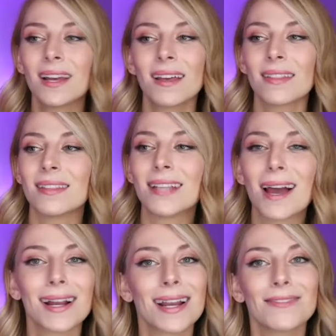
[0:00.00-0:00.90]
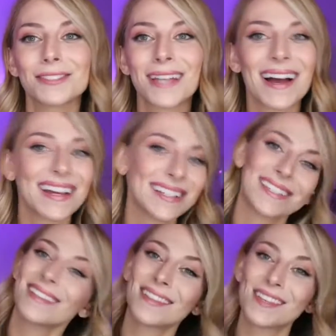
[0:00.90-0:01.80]
The deck never
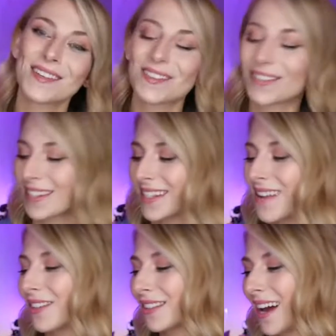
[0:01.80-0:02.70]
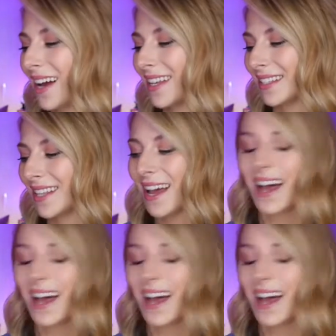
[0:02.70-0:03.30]
lies. The universe never lies.